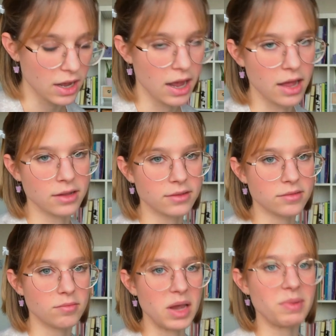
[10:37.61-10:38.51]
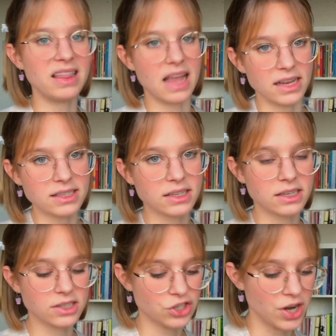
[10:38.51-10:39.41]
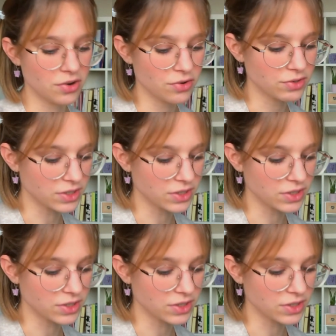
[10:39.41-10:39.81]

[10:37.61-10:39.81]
and maybe less in the gender